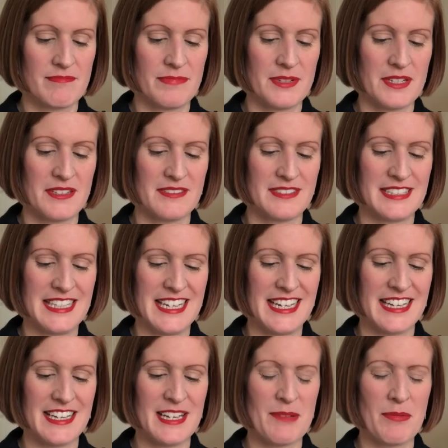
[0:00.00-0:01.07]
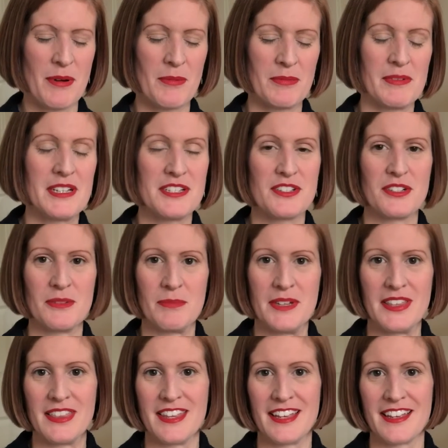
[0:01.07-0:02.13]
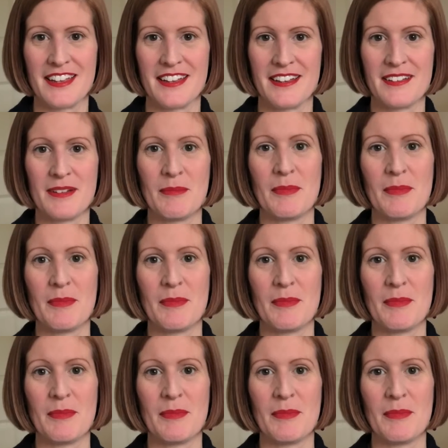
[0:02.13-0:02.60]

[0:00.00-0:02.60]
But yeah, it probably should have been thicker.